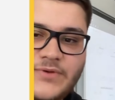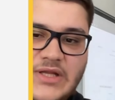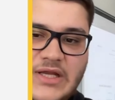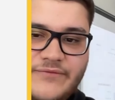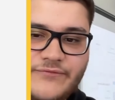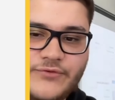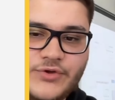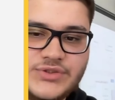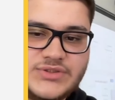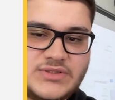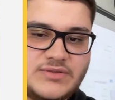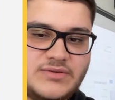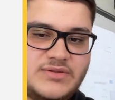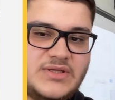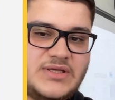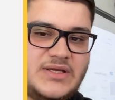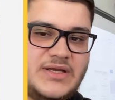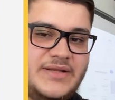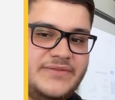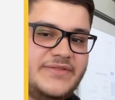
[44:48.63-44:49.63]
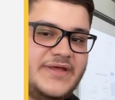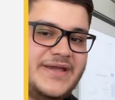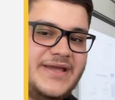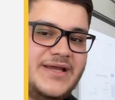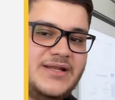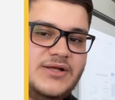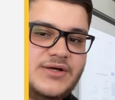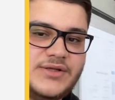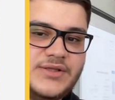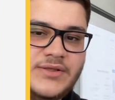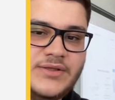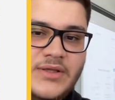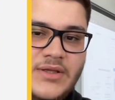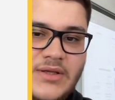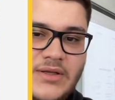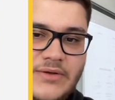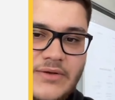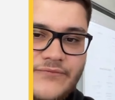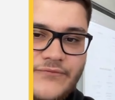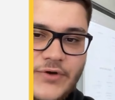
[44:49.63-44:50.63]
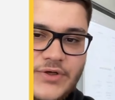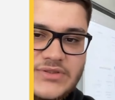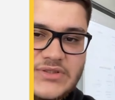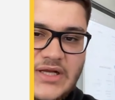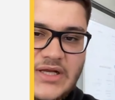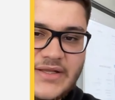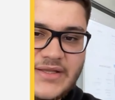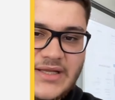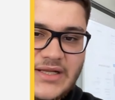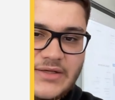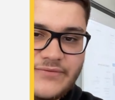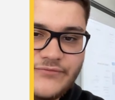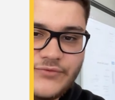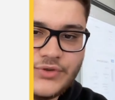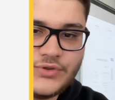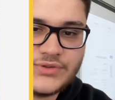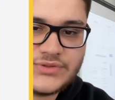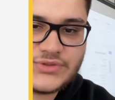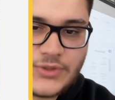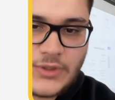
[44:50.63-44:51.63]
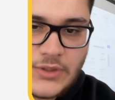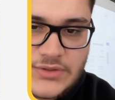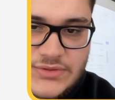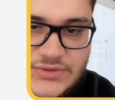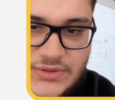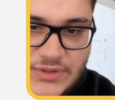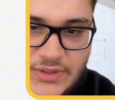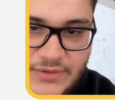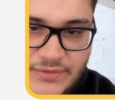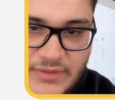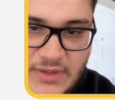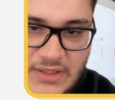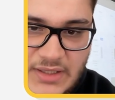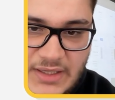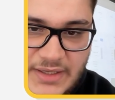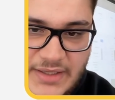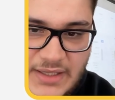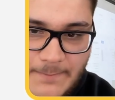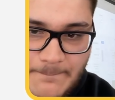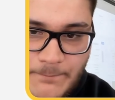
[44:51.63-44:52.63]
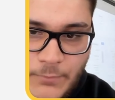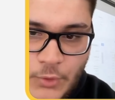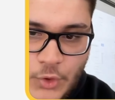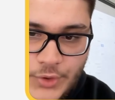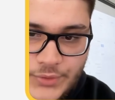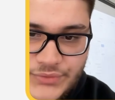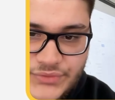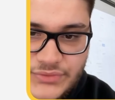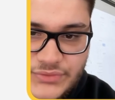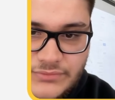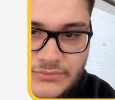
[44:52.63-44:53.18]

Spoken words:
I view it in the gallery. I can view it also in the like a board.